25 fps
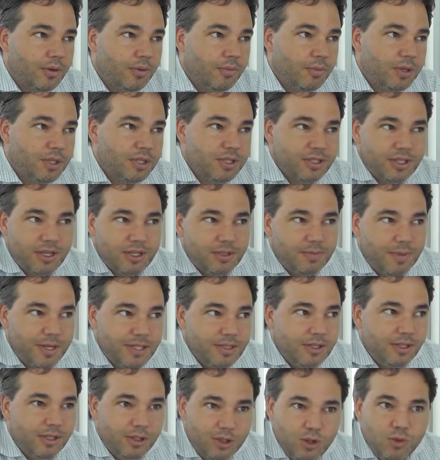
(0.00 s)
because there's
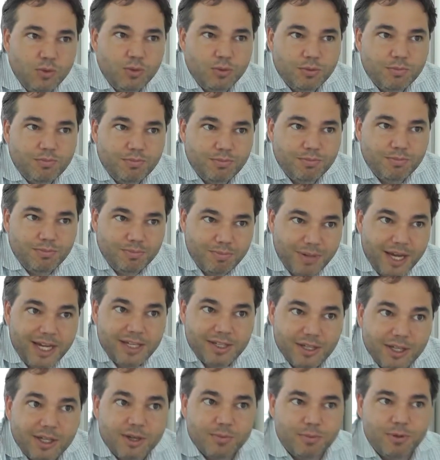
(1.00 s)
basically two
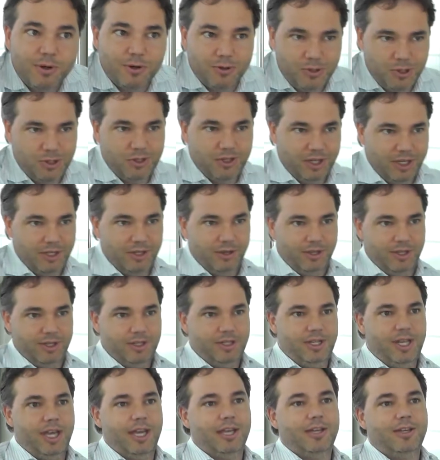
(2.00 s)
basic approaches that you can
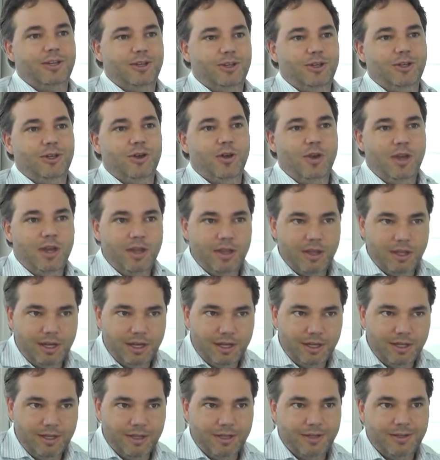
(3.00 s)
take. You
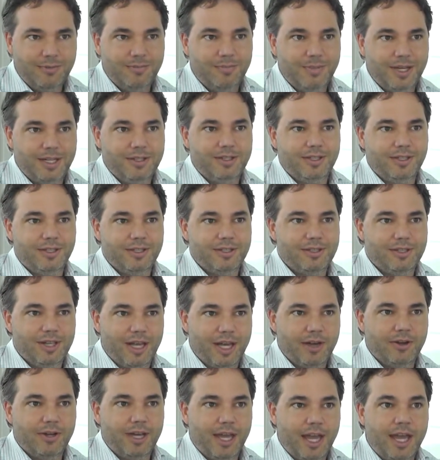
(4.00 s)
either basically
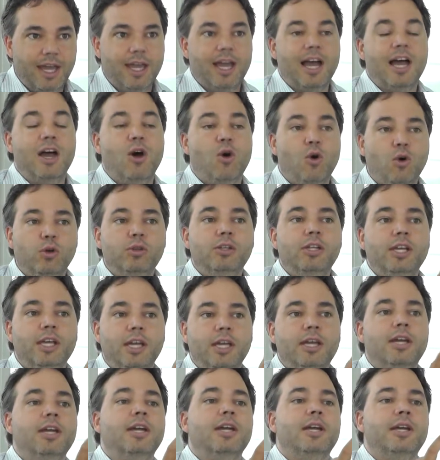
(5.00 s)
say, okay, I
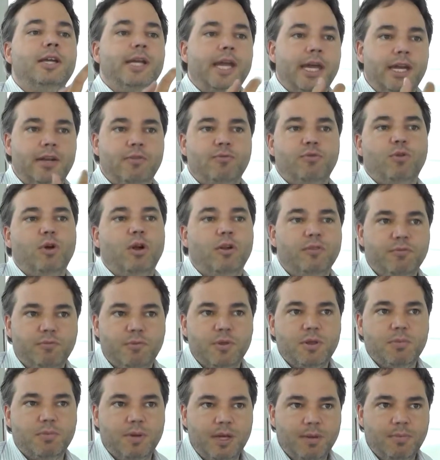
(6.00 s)
only get involved
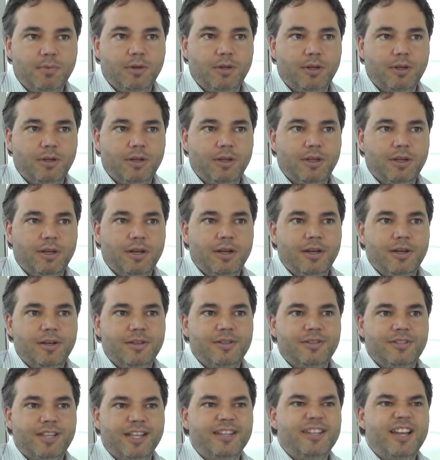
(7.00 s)
with people
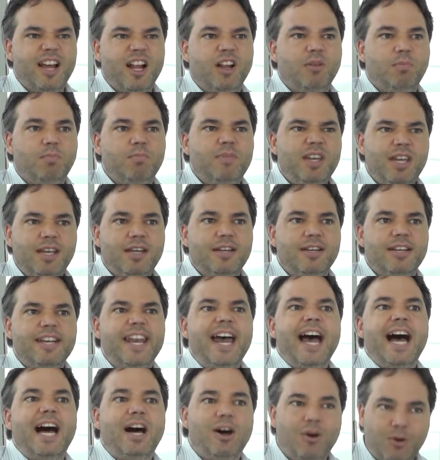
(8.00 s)
that help me
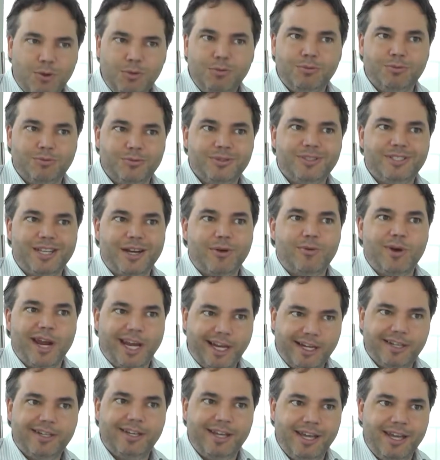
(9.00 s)
now
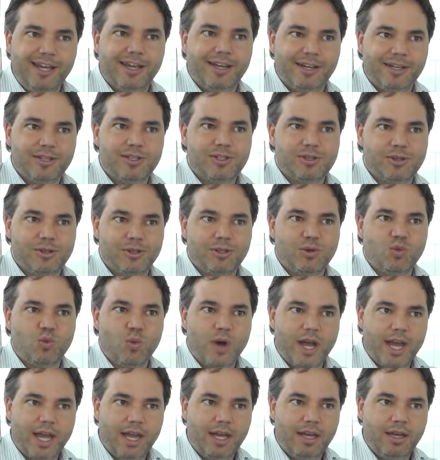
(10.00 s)
directly in a certain
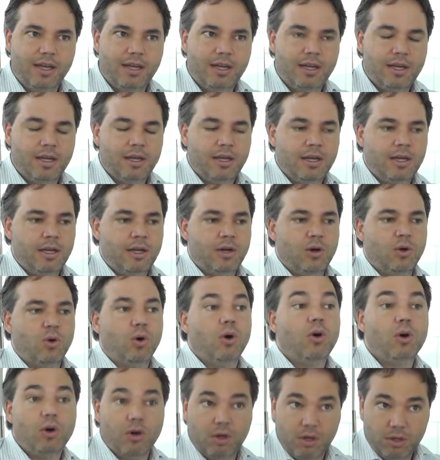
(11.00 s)
way,
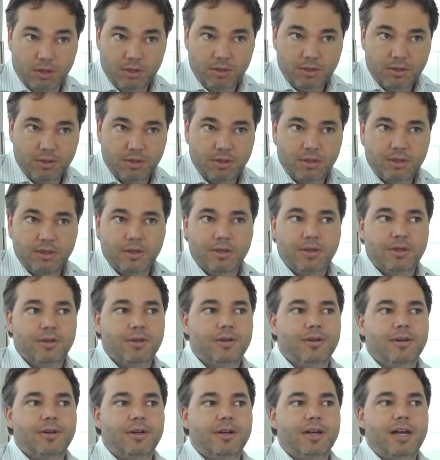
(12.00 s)
or
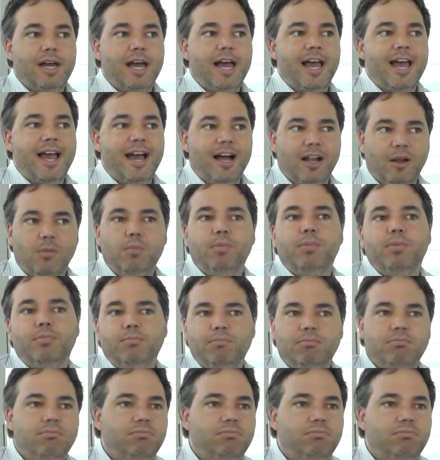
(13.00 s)
I help